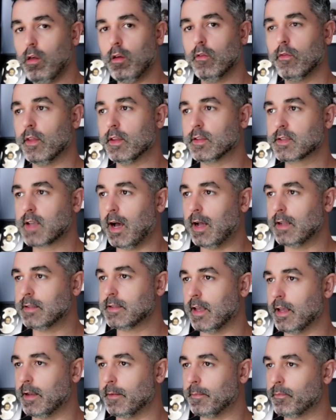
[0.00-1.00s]
this
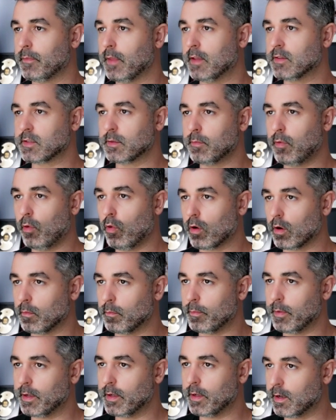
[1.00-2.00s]
content is important
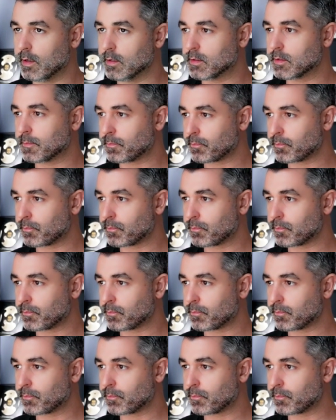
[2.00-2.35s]
because